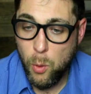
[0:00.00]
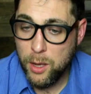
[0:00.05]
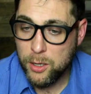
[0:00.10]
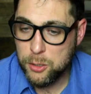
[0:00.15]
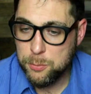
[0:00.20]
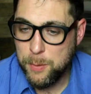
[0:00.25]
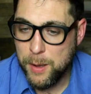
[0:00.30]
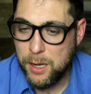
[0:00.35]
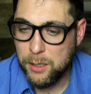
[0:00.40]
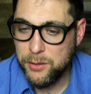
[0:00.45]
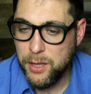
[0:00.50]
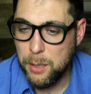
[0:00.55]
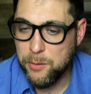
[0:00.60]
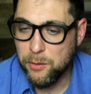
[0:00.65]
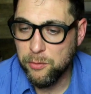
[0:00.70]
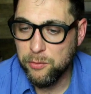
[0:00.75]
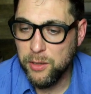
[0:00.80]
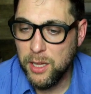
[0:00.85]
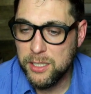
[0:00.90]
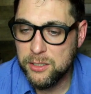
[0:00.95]
waters piled
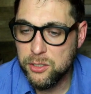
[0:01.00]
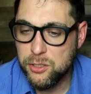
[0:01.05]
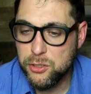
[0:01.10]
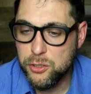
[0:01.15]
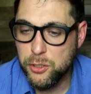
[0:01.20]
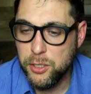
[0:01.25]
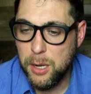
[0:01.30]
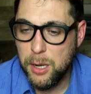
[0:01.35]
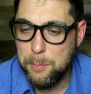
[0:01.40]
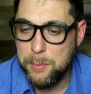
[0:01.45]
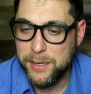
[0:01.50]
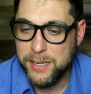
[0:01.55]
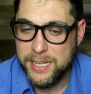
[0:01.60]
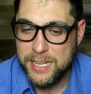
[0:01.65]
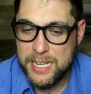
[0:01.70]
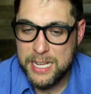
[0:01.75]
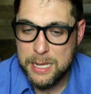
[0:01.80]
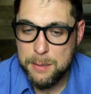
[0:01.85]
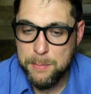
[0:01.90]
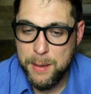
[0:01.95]
up, the floods stood up in a
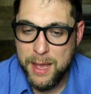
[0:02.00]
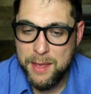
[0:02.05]
heap,